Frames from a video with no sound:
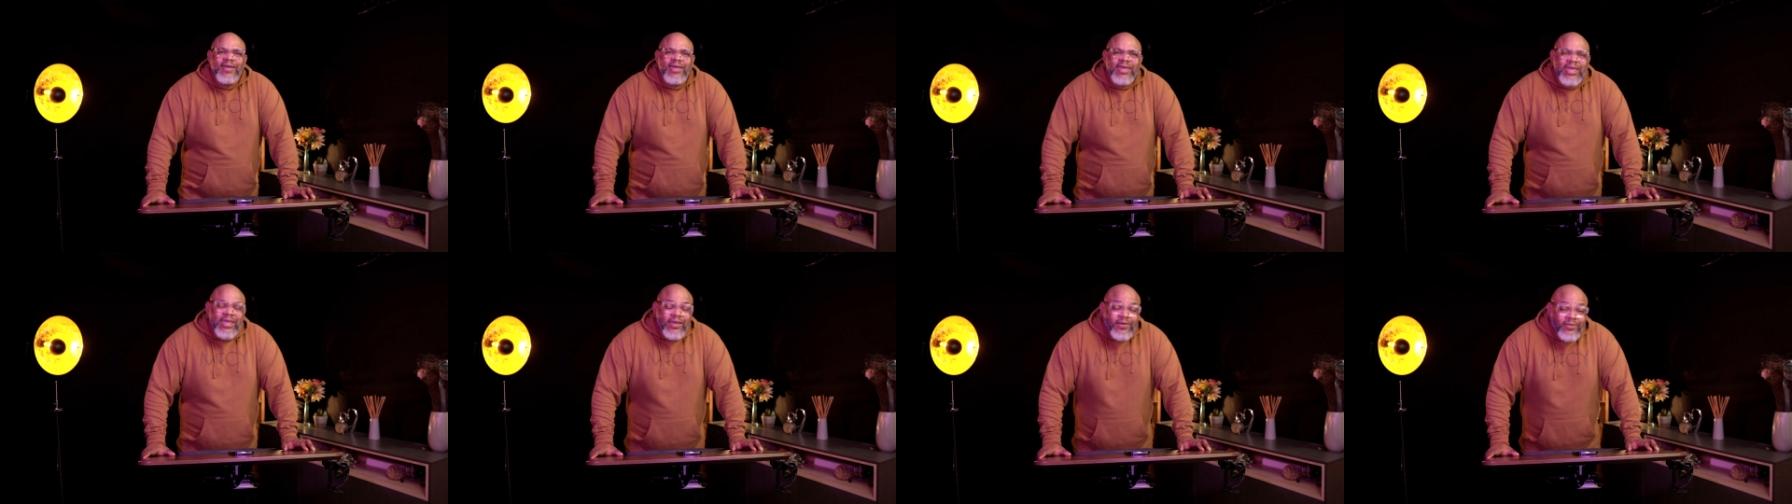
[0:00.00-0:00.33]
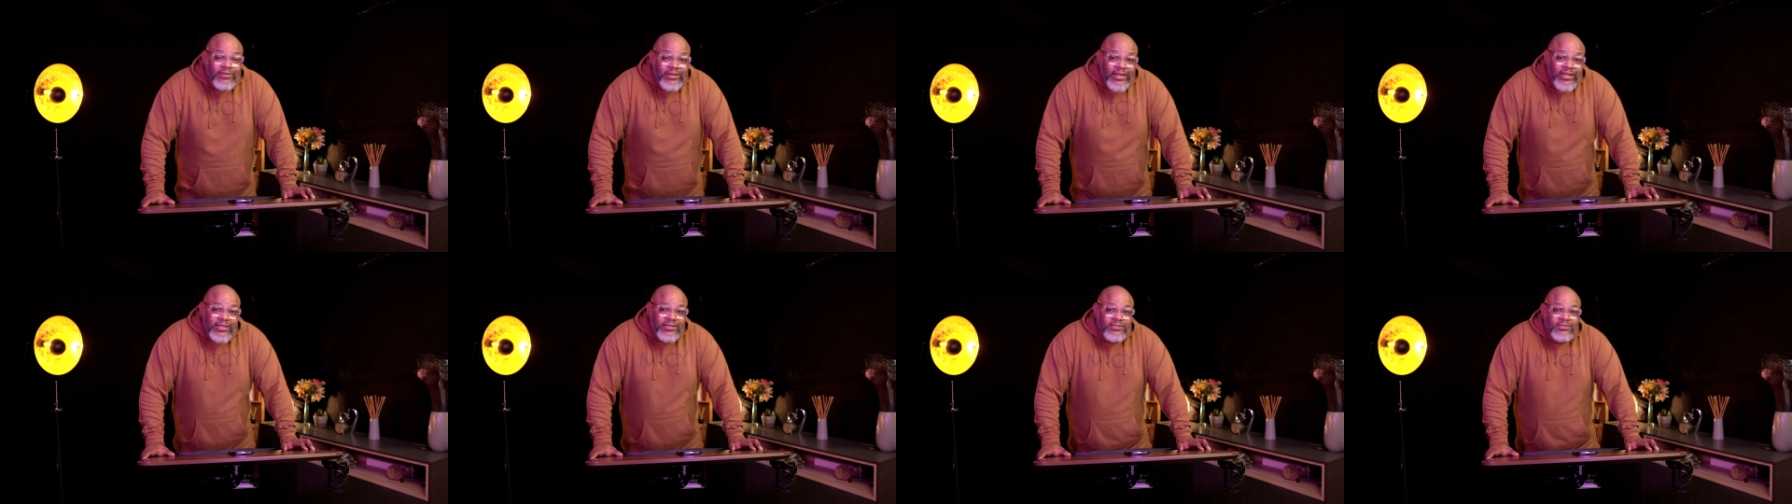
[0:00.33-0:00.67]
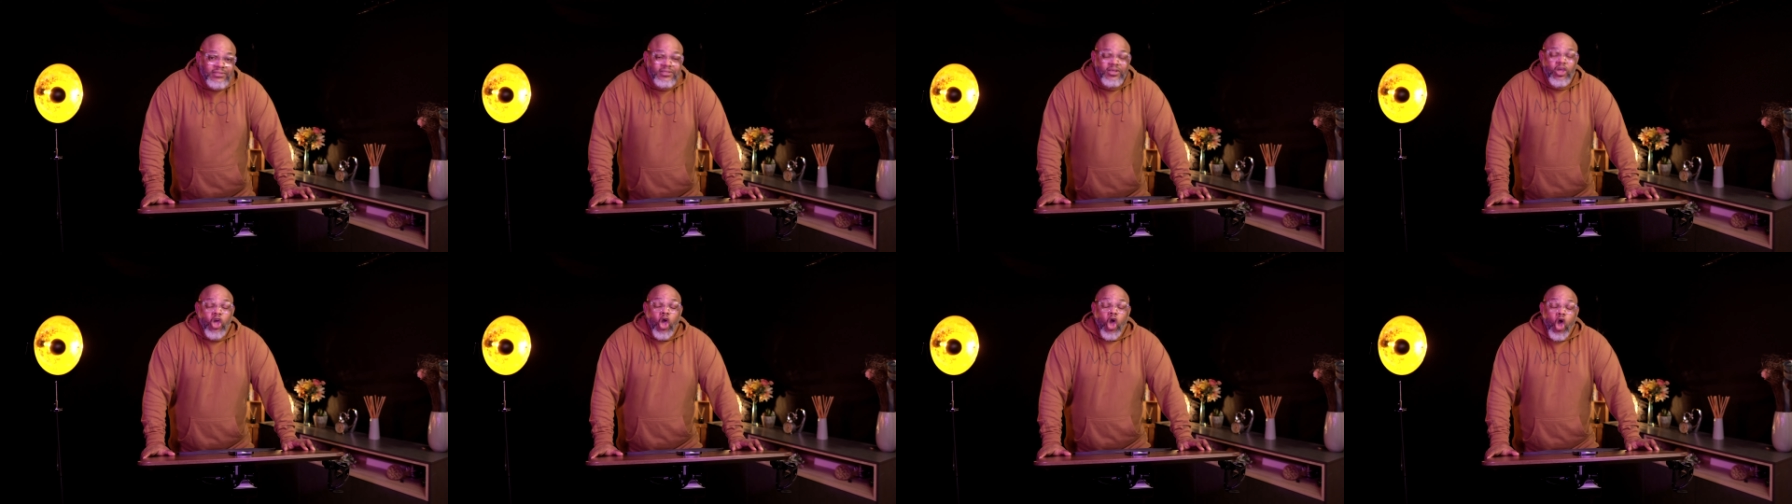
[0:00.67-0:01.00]

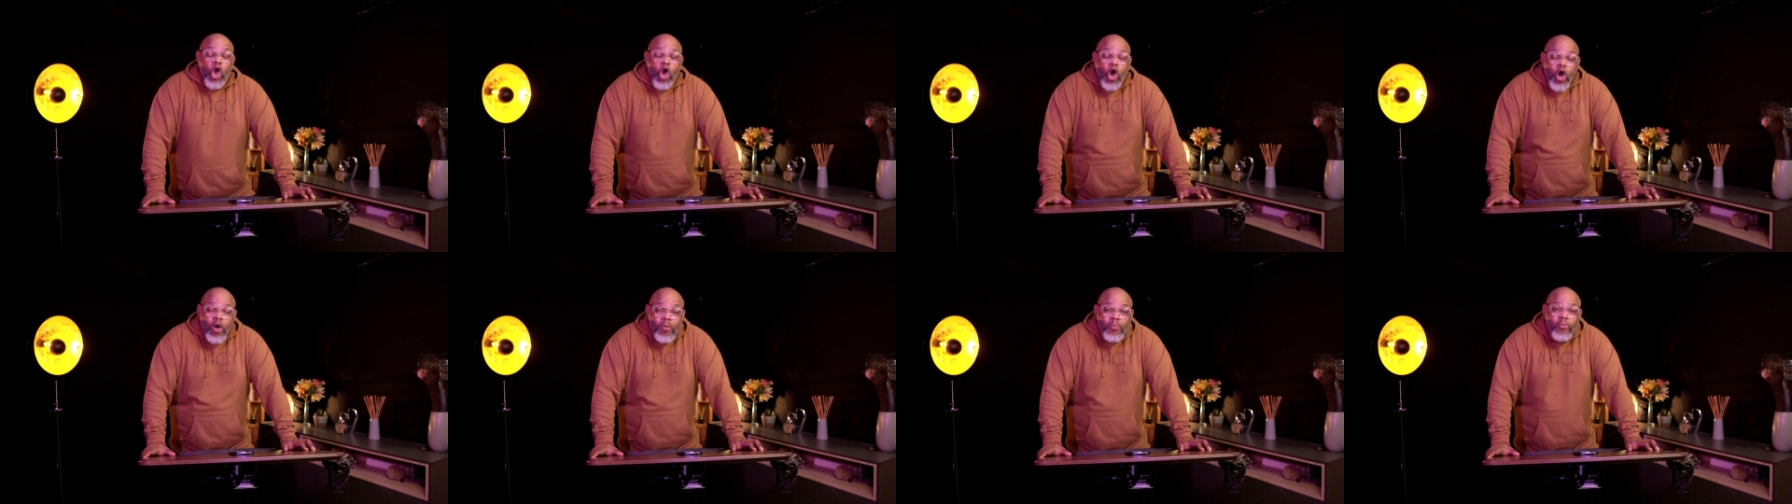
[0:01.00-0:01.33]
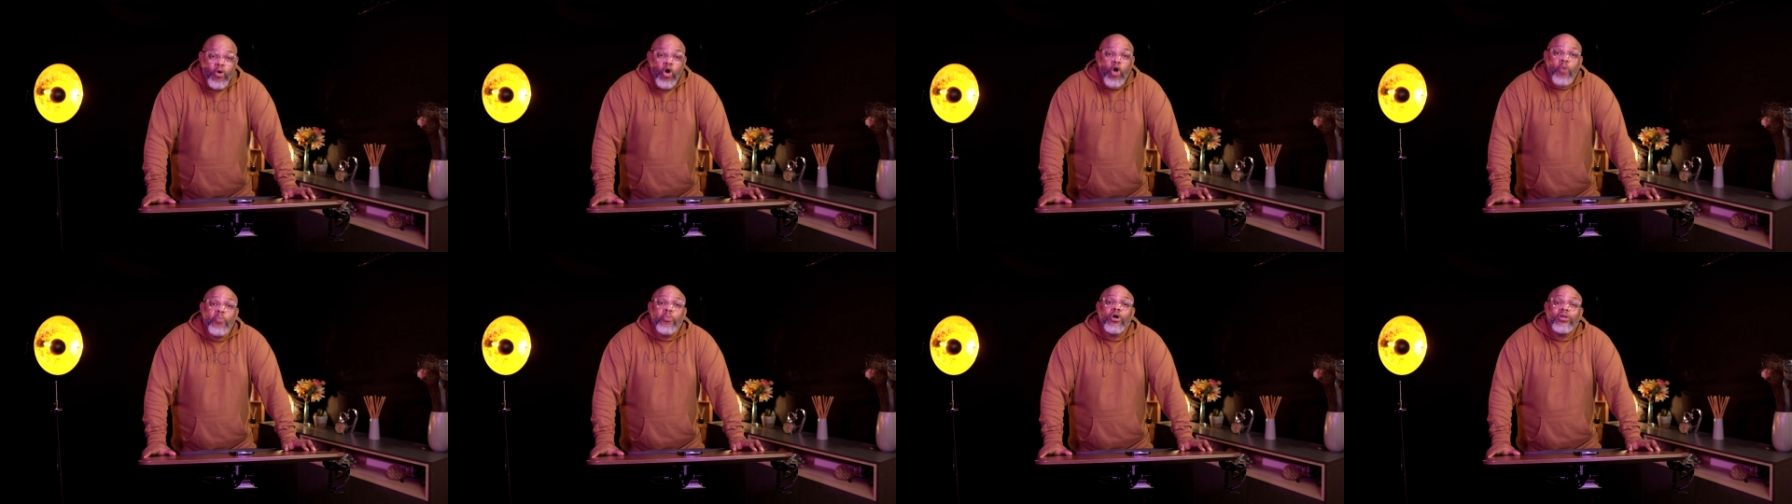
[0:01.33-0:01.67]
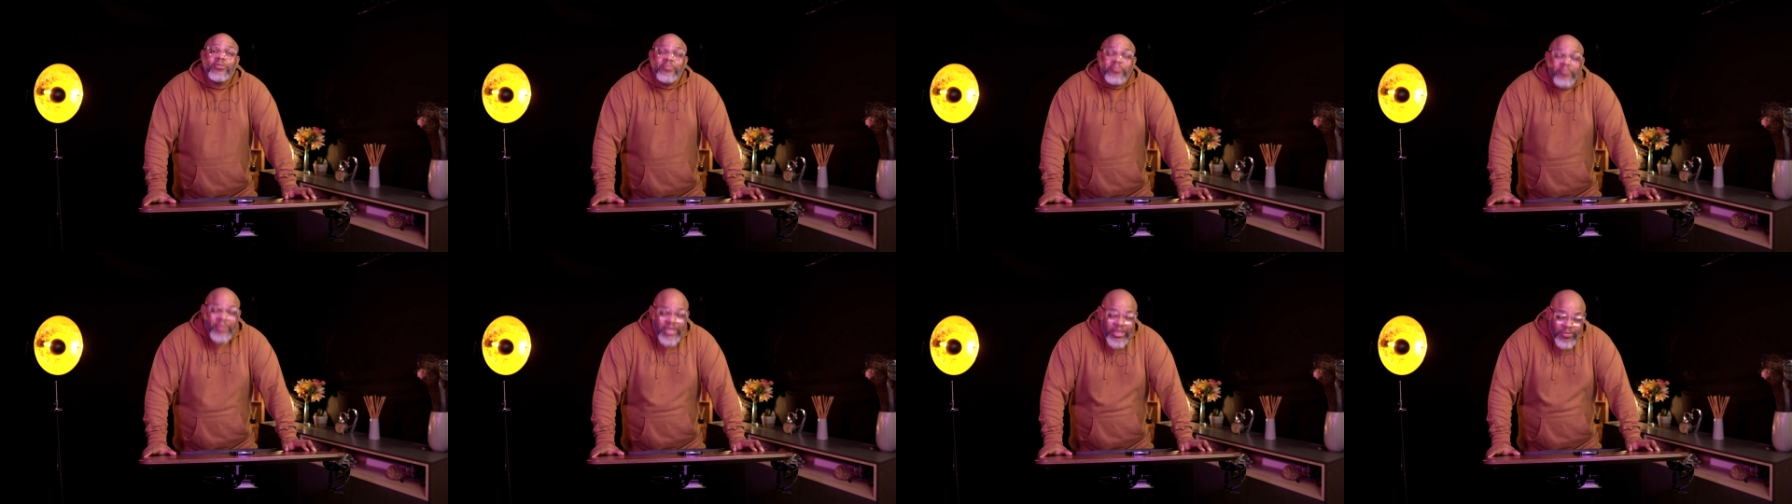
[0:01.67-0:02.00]
illness come
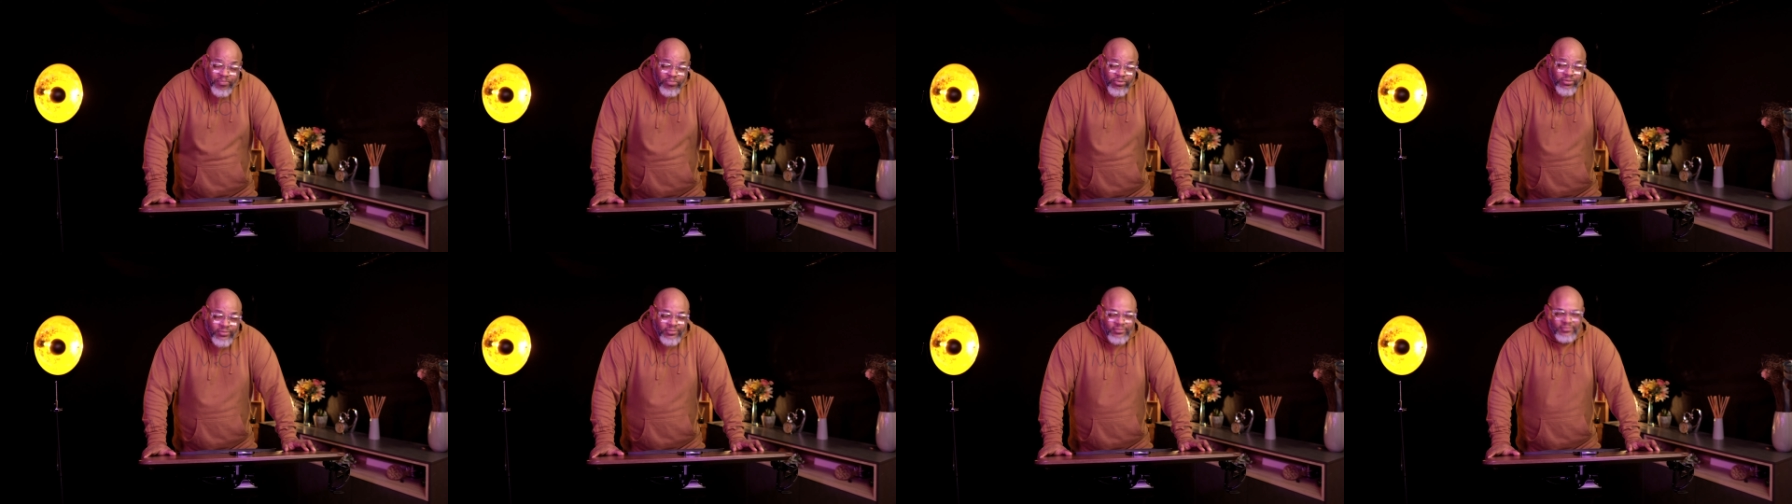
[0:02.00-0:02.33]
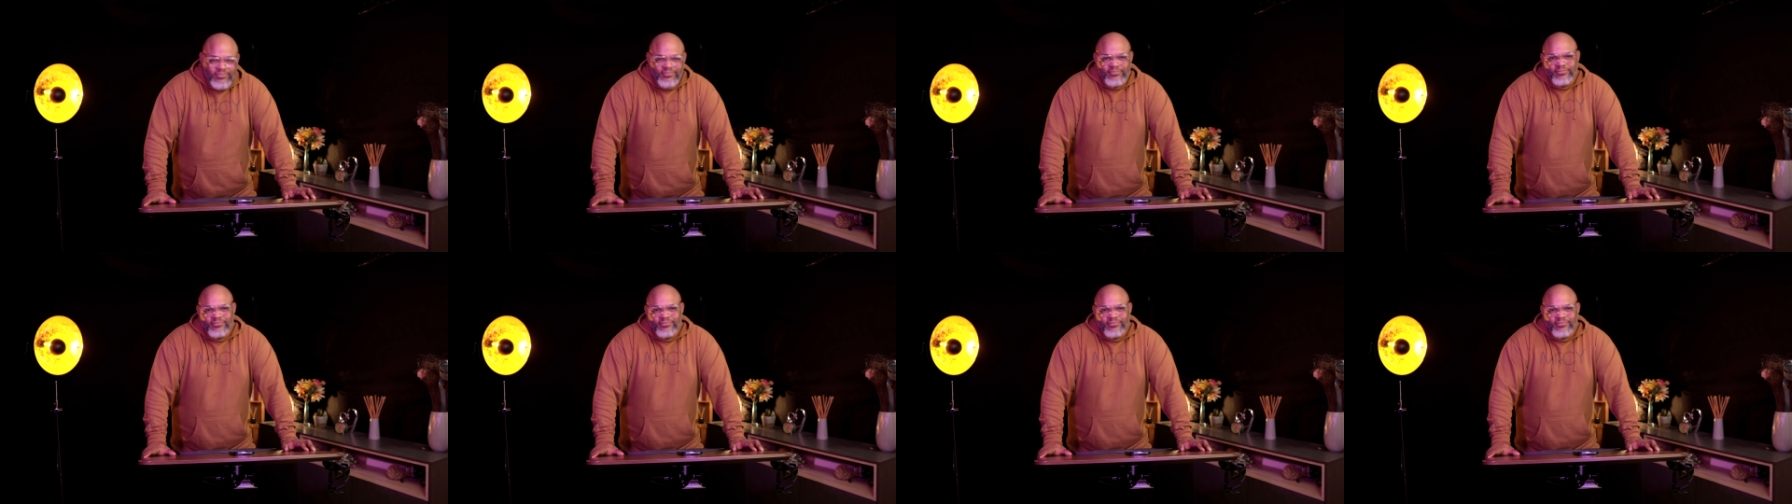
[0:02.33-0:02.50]
upon people.